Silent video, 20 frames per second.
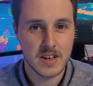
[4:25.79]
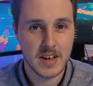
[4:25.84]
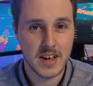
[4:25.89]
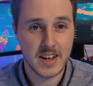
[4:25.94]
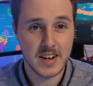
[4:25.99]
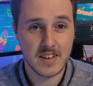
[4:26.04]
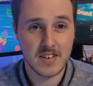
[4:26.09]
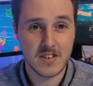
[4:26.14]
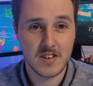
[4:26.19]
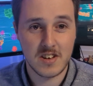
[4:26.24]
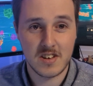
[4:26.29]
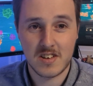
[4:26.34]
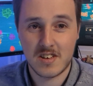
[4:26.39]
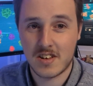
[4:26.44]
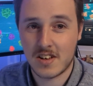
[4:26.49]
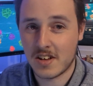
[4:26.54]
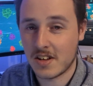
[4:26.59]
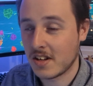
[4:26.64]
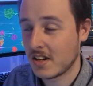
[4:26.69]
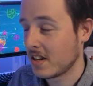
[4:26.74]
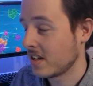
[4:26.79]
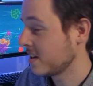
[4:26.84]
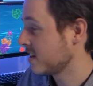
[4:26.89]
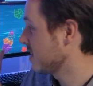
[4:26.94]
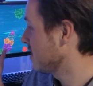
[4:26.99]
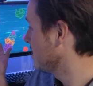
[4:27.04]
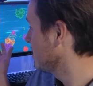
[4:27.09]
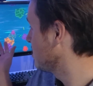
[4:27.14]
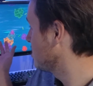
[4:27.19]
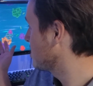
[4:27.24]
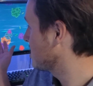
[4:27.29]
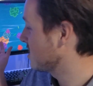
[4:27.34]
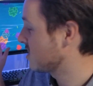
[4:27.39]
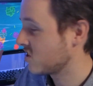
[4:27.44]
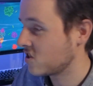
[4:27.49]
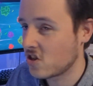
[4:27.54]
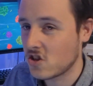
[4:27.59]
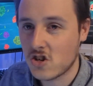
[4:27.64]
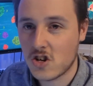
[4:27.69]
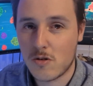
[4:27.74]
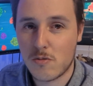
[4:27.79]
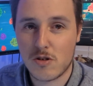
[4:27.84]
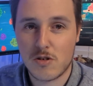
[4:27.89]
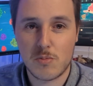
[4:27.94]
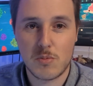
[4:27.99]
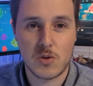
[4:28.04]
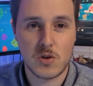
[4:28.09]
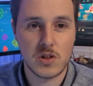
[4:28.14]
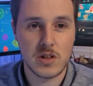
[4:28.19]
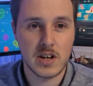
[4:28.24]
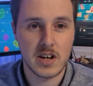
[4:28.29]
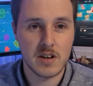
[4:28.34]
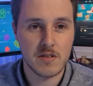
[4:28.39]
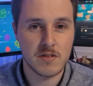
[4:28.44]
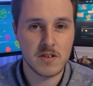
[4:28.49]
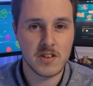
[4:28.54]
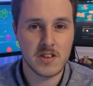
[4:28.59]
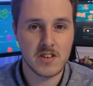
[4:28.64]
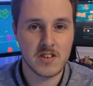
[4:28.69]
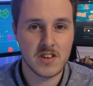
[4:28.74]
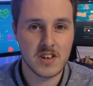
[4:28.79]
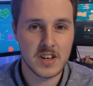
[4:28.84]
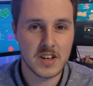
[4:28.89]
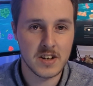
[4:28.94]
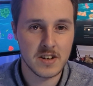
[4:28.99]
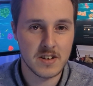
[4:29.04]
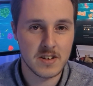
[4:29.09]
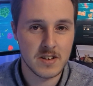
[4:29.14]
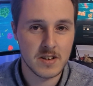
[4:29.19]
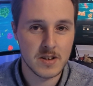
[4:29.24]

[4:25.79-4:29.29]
and as you can see, it just adds so much more life to the scene.